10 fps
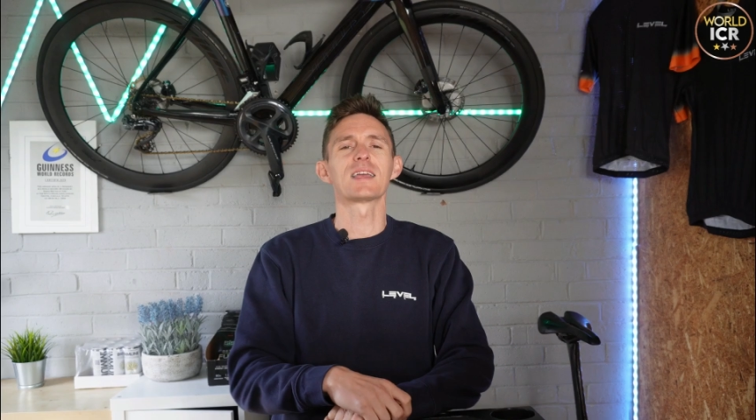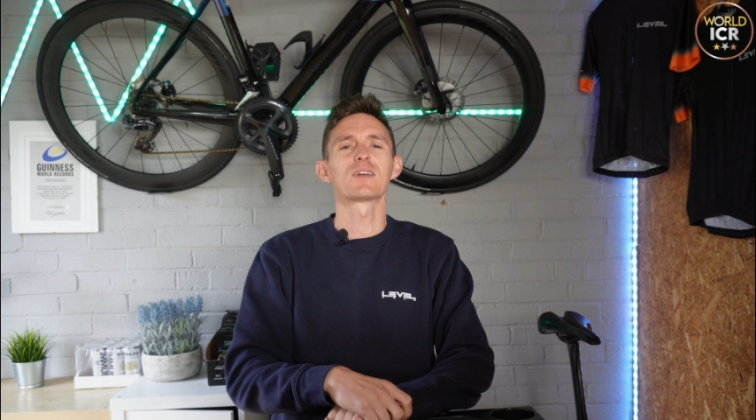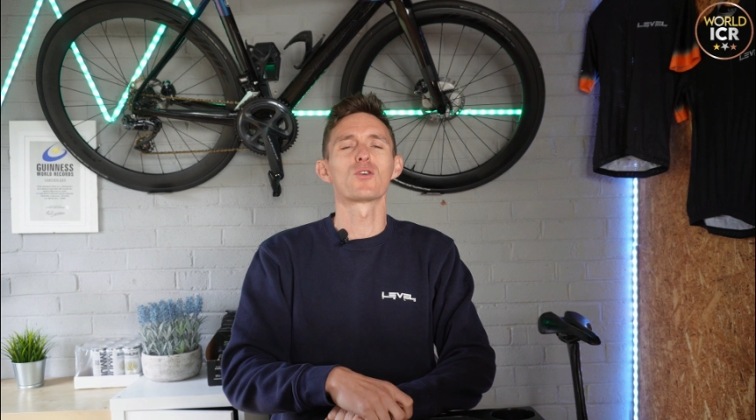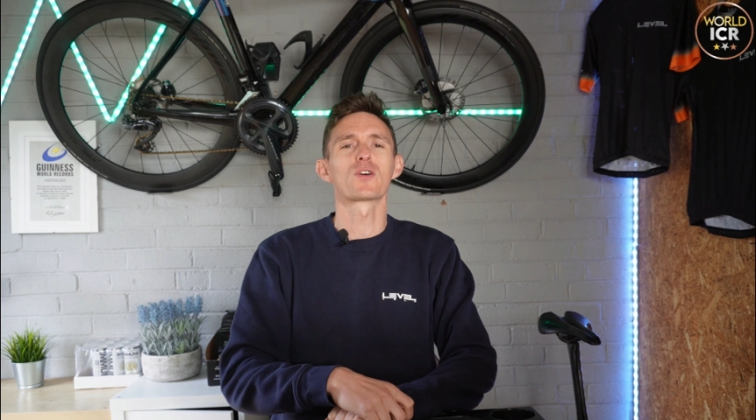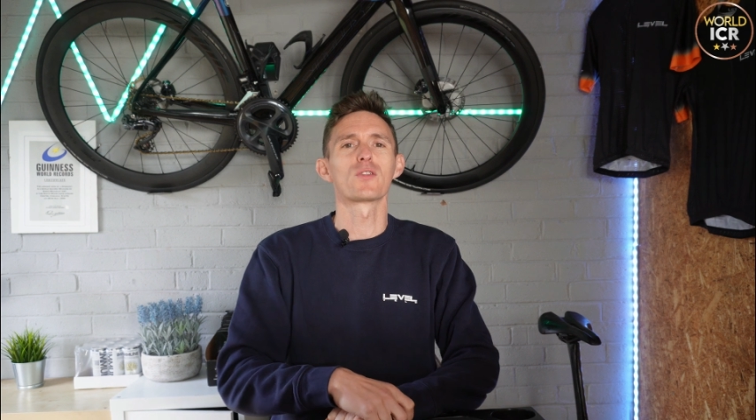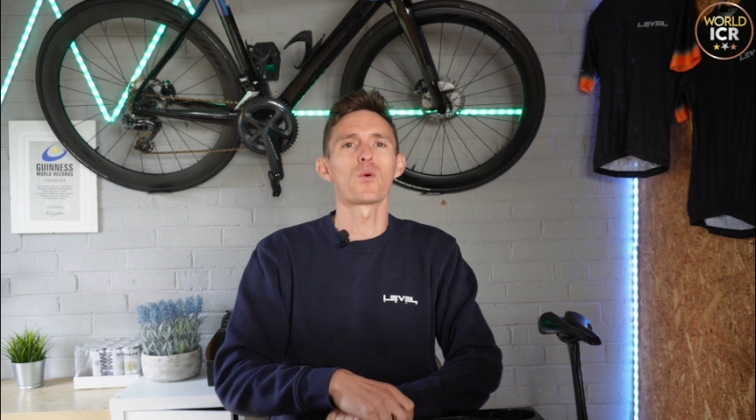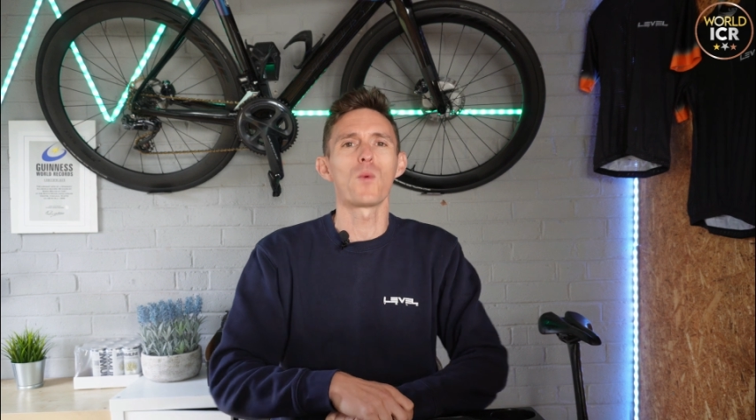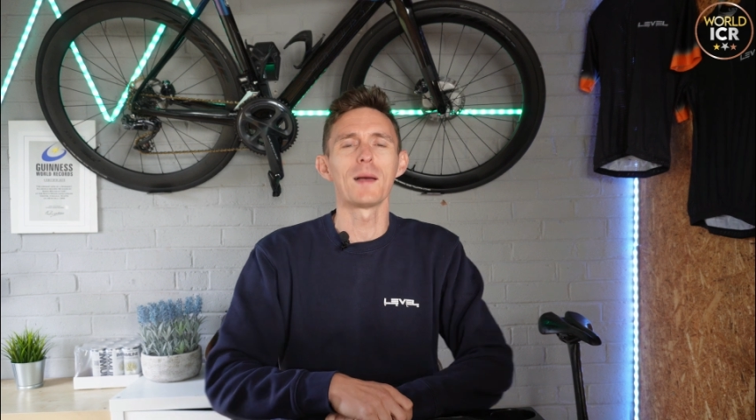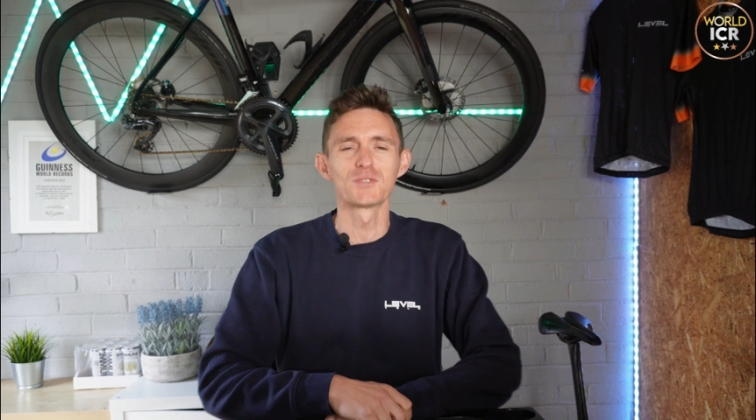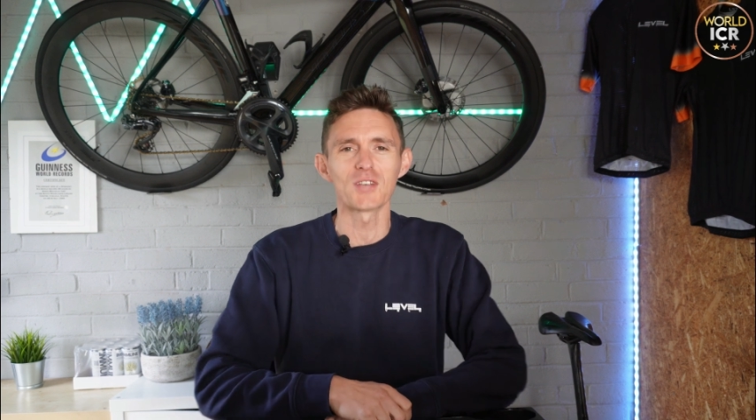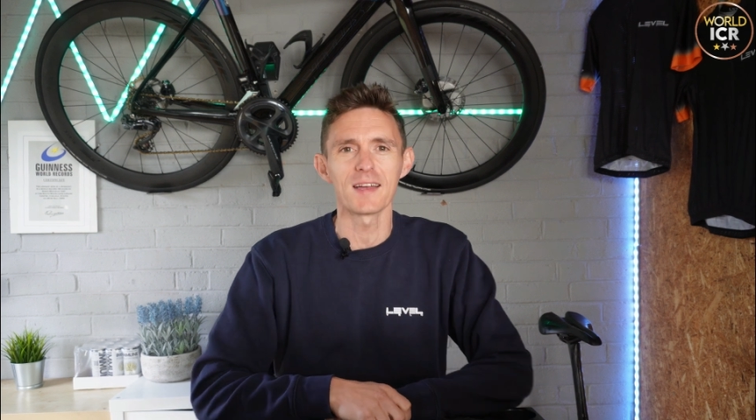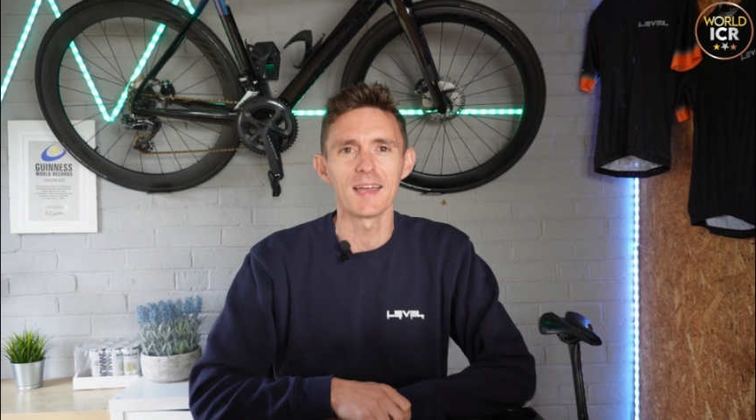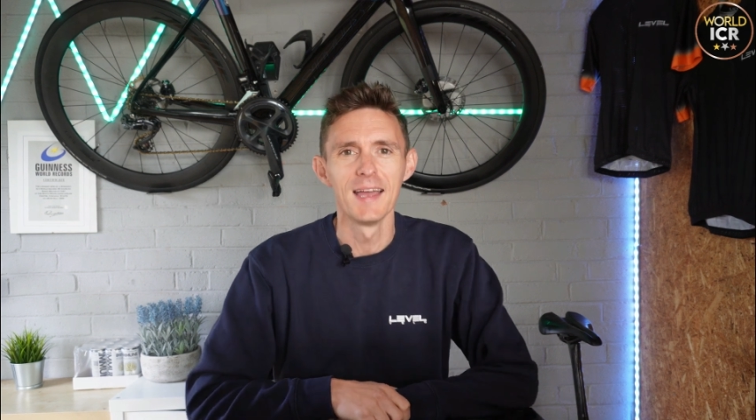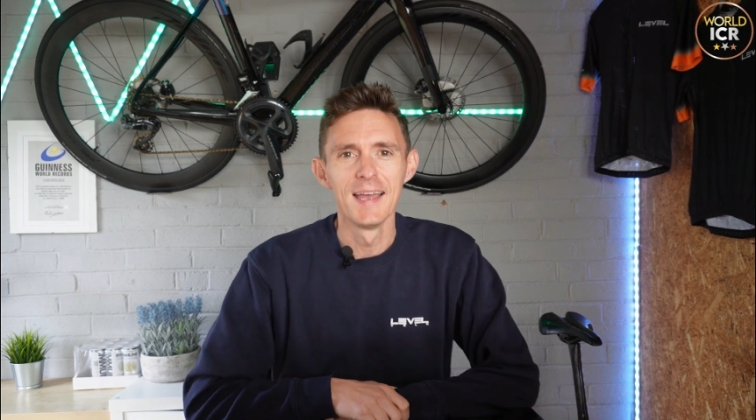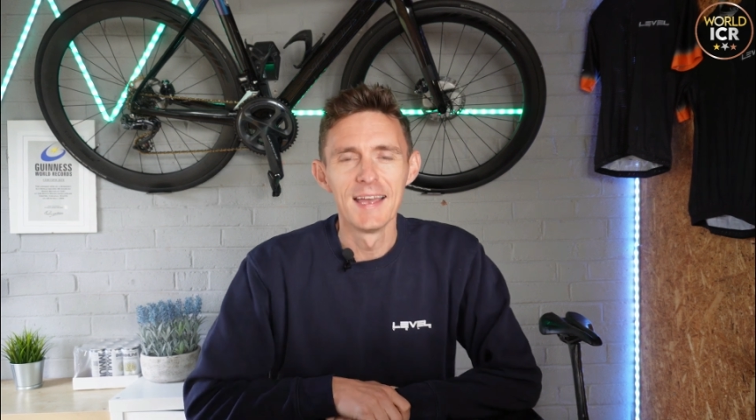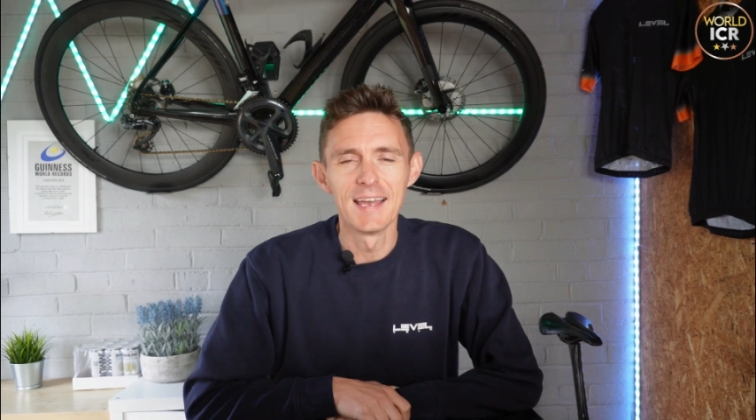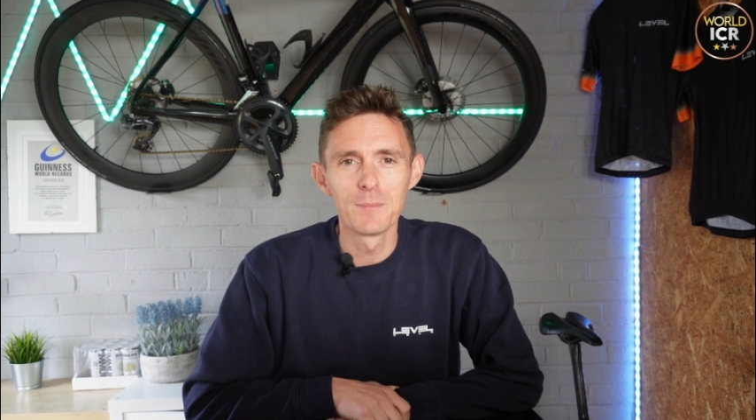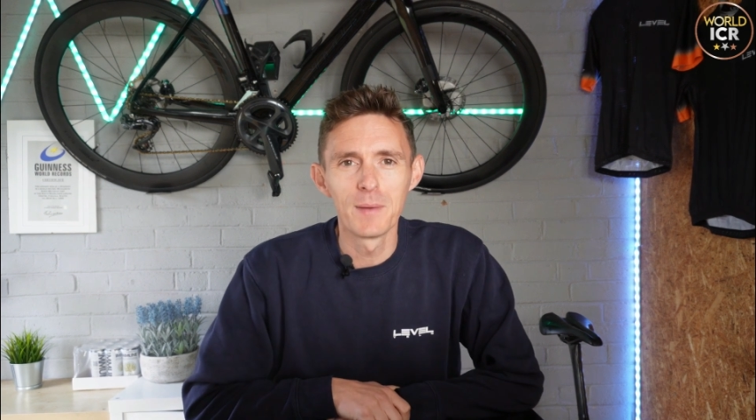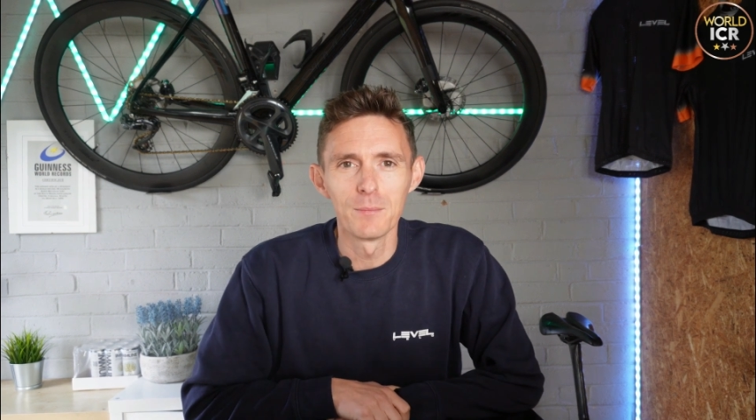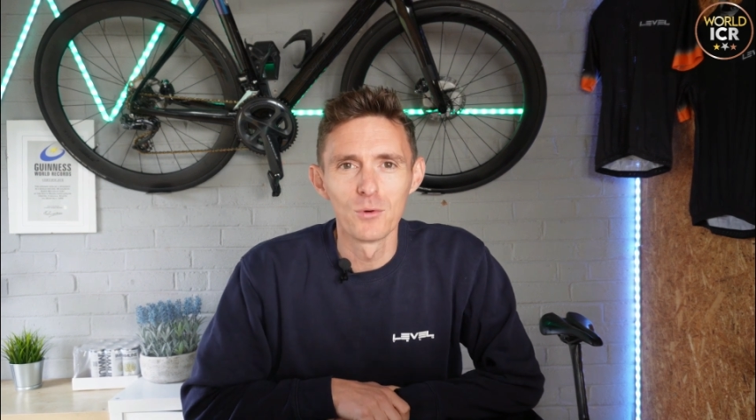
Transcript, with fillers: take a look at the website in a bit